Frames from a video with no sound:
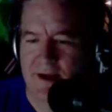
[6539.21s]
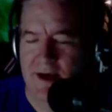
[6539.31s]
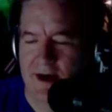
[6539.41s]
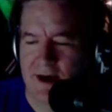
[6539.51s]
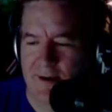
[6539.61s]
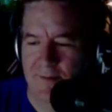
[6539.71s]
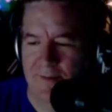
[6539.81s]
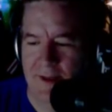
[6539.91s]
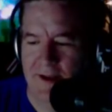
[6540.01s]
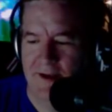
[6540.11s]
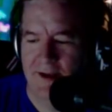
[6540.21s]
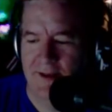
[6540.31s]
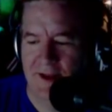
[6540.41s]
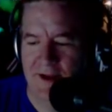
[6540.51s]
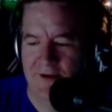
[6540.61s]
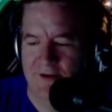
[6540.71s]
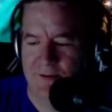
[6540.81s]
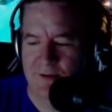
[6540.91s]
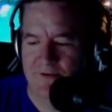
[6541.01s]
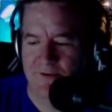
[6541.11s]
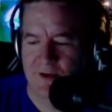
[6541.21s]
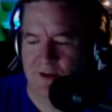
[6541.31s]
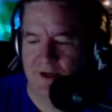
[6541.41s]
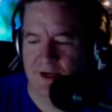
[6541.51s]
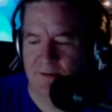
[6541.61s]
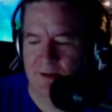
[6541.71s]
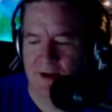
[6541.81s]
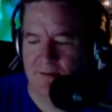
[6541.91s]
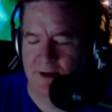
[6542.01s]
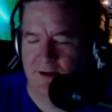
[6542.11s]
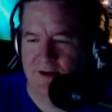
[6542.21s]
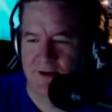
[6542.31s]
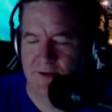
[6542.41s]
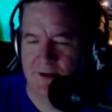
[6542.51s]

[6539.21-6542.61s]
And thank you so much for calling in and being a part of the show.